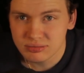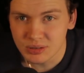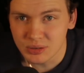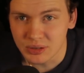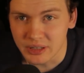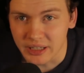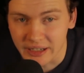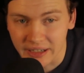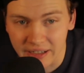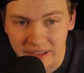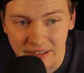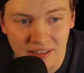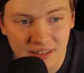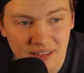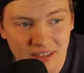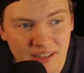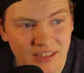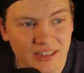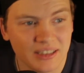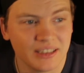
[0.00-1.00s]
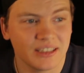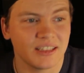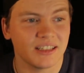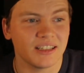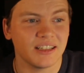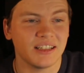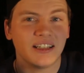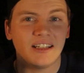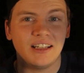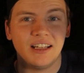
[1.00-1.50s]
Okay,
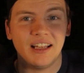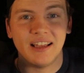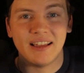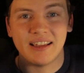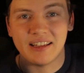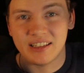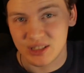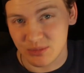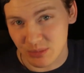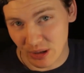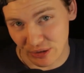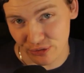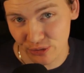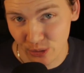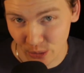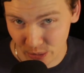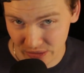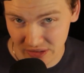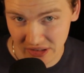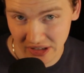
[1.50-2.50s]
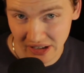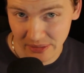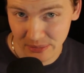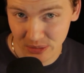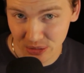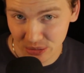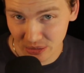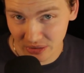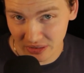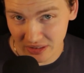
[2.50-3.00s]
this is my 4th time
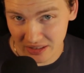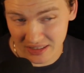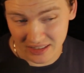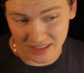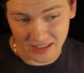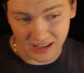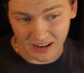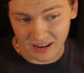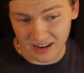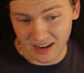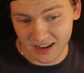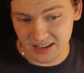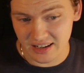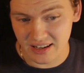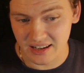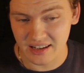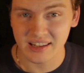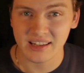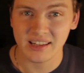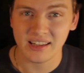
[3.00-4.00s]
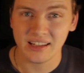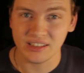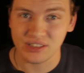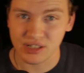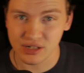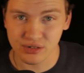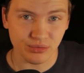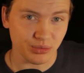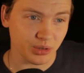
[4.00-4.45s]
doing this. I didn't